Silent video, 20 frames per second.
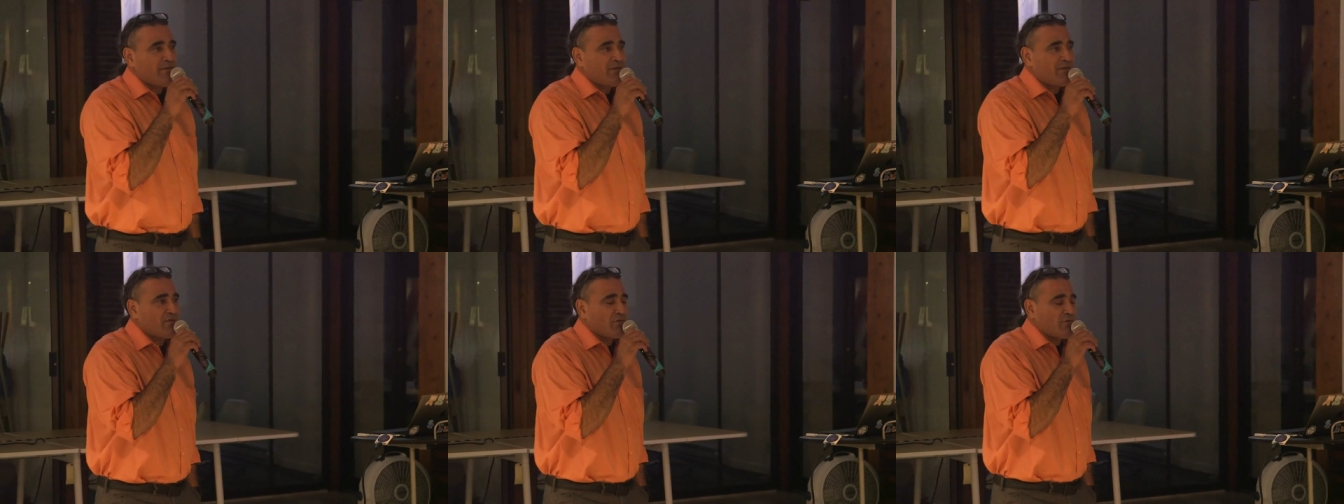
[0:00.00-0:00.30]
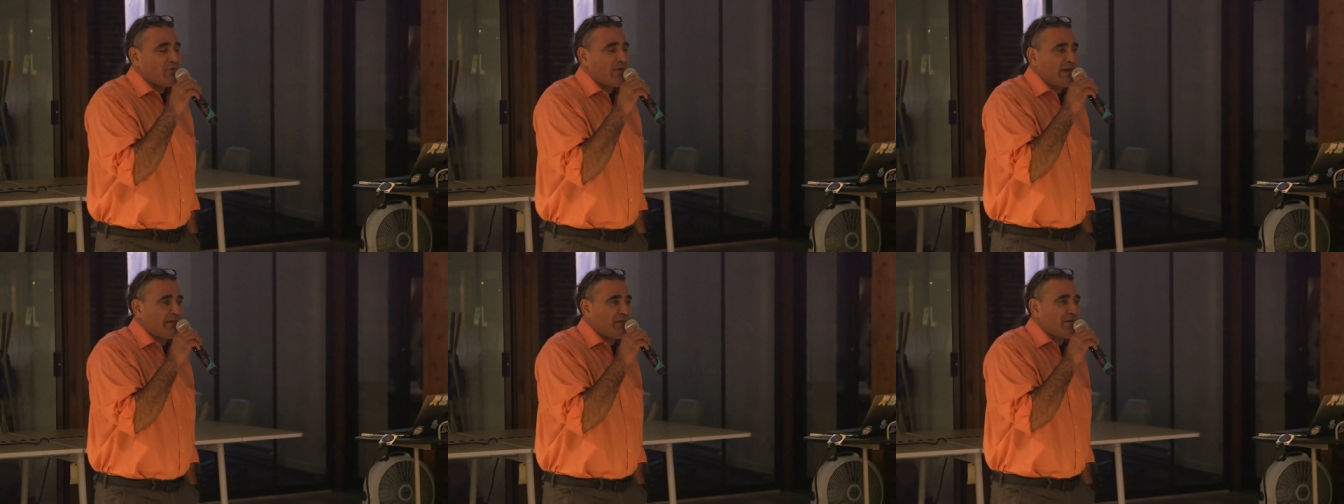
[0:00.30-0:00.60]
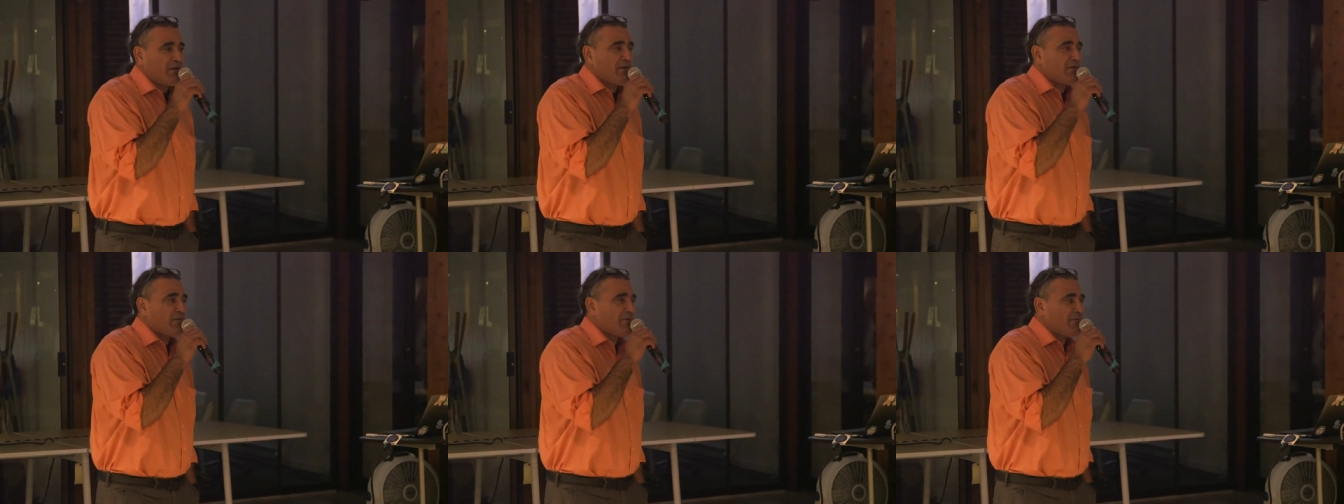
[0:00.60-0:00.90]
the
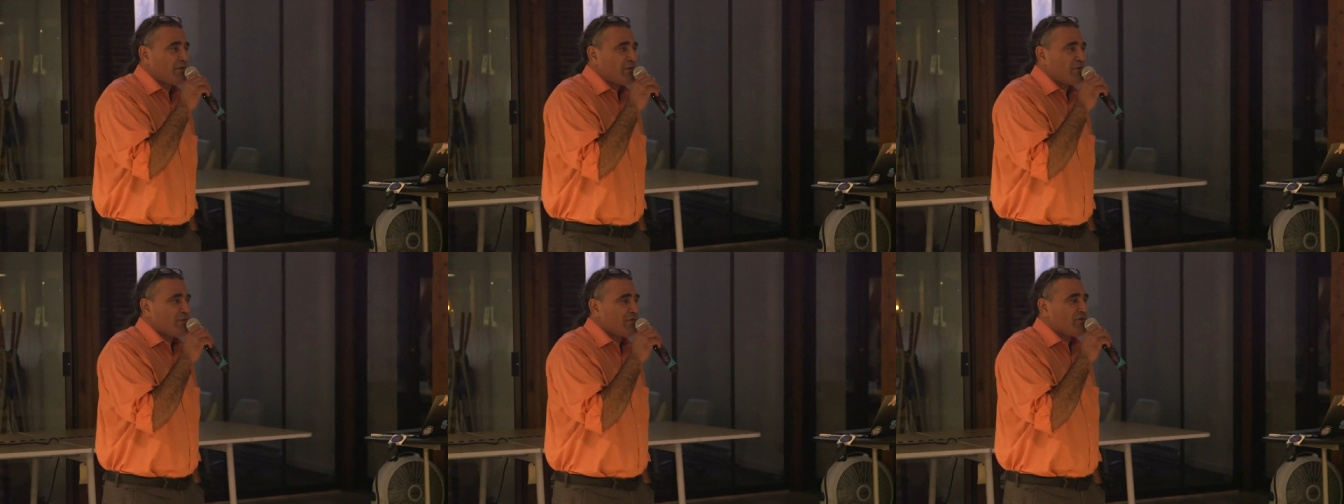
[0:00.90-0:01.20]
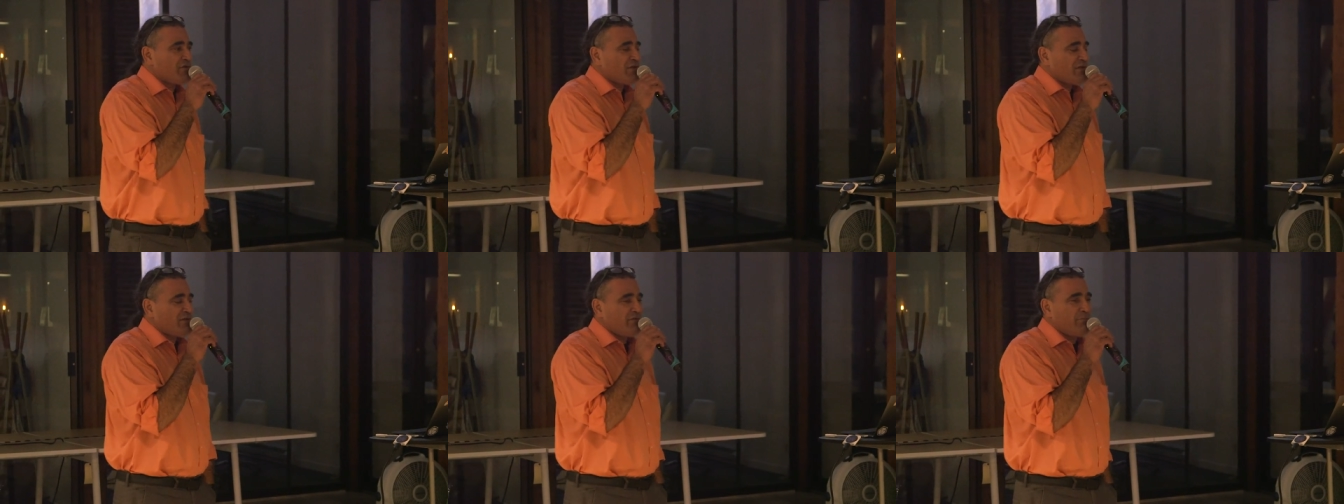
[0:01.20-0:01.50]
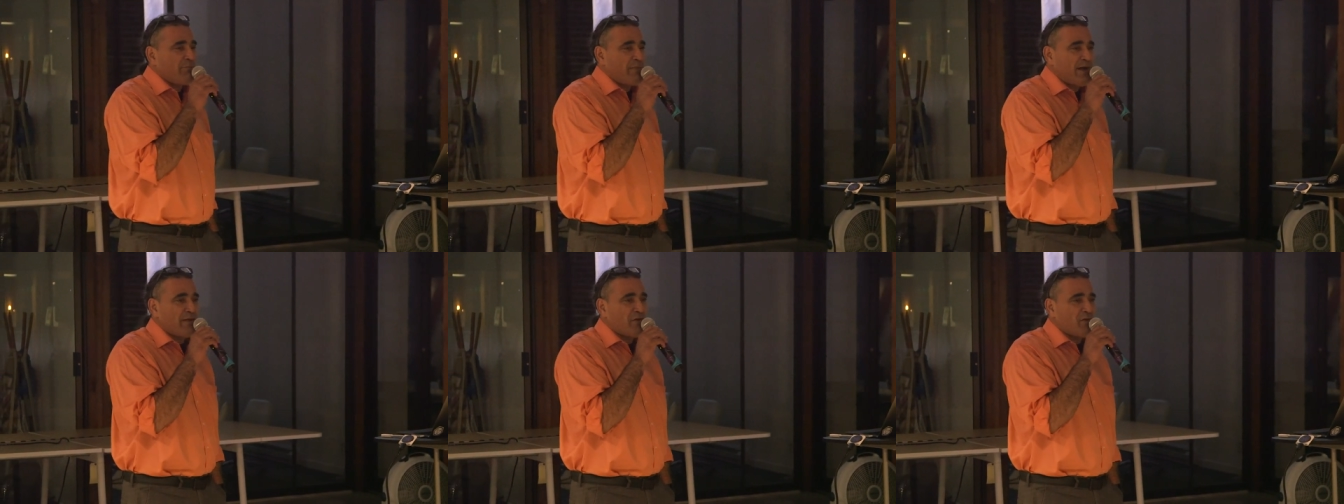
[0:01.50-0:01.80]
direct conversion
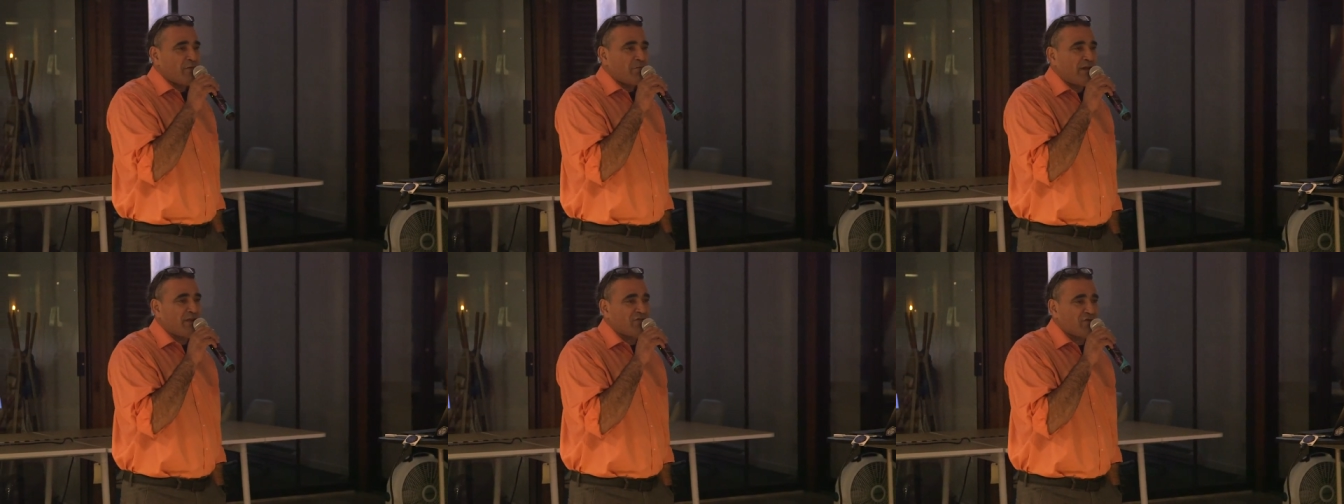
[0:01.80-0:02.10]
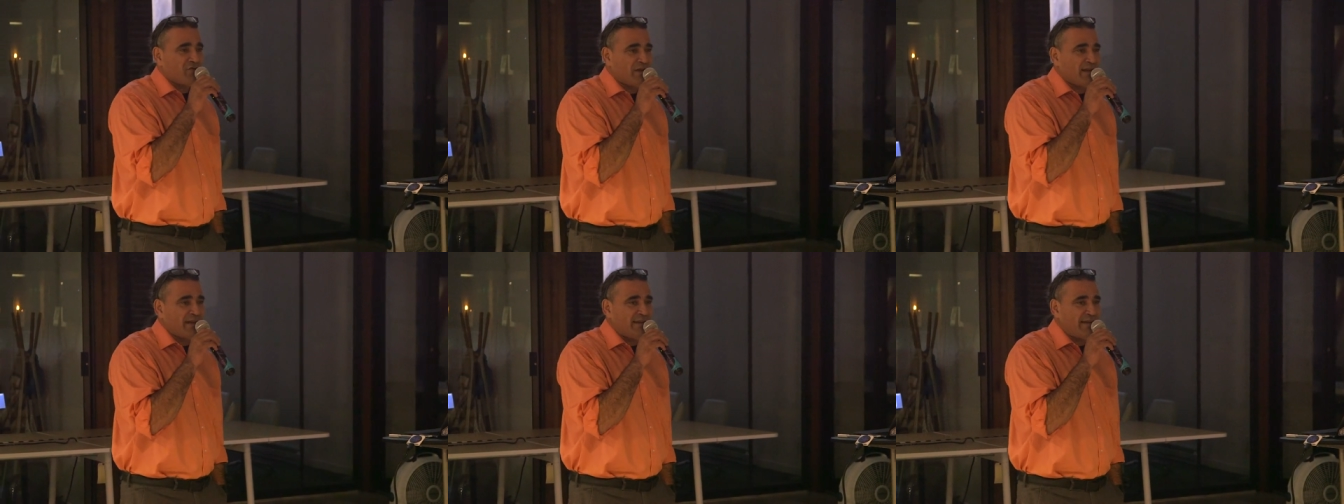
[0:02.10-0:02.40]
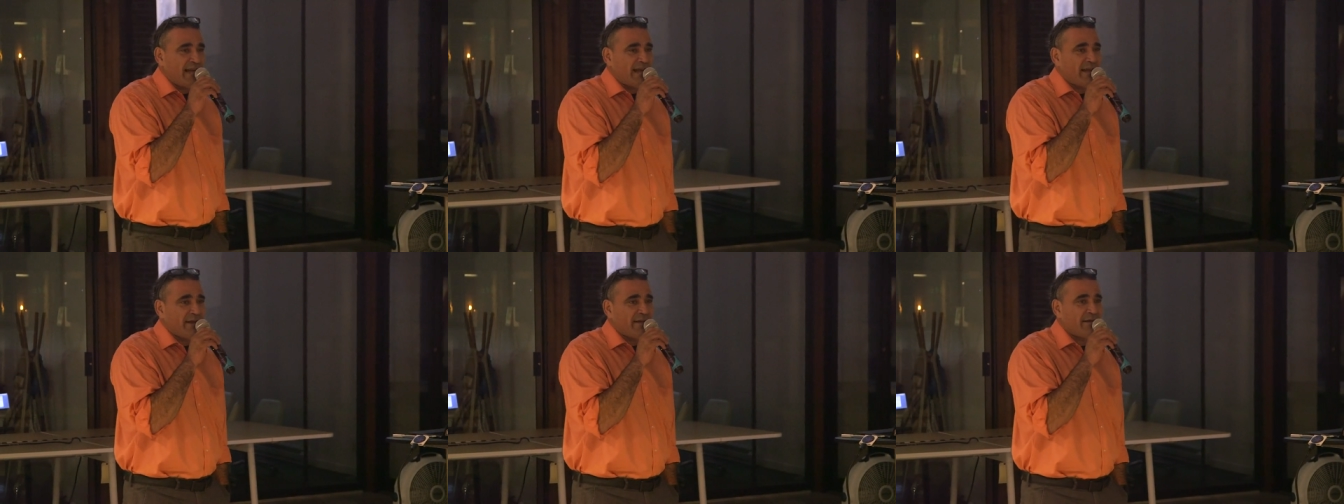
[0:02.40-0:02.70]
of biometric
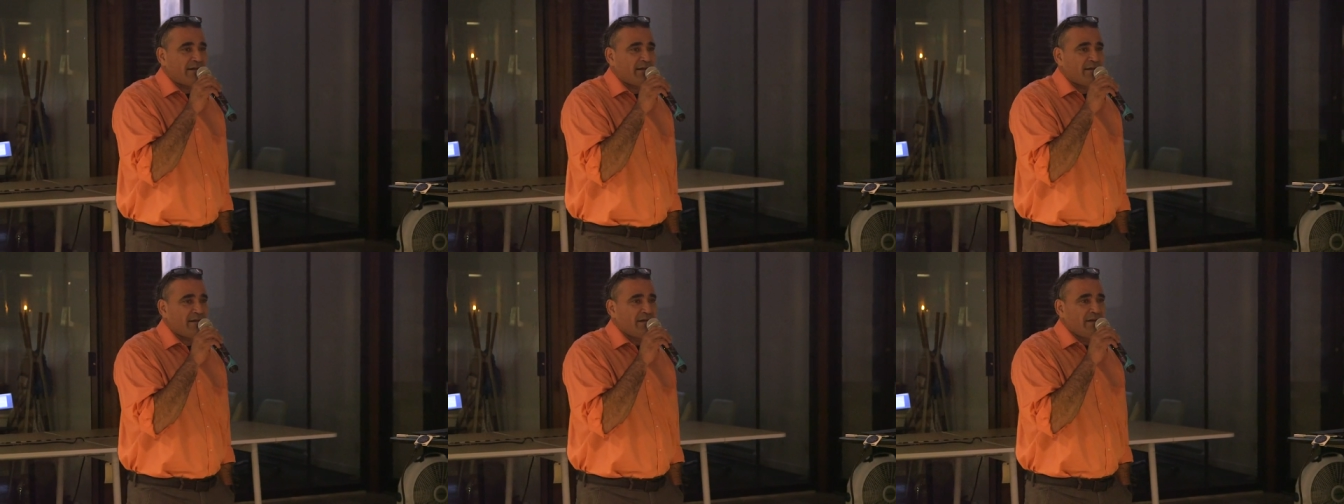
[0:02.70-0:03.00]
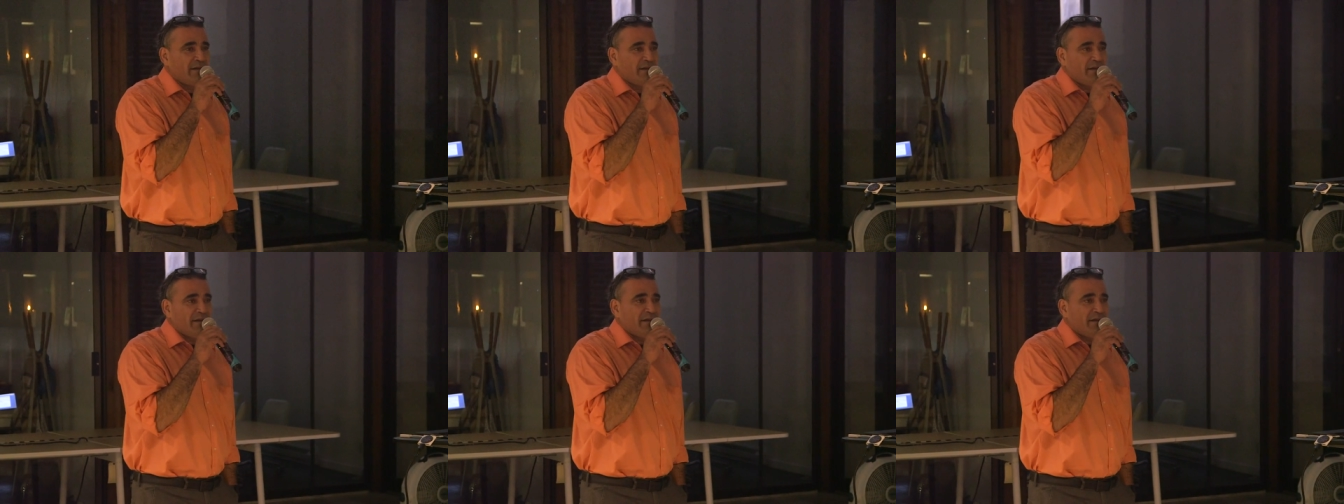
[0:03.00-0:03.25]
data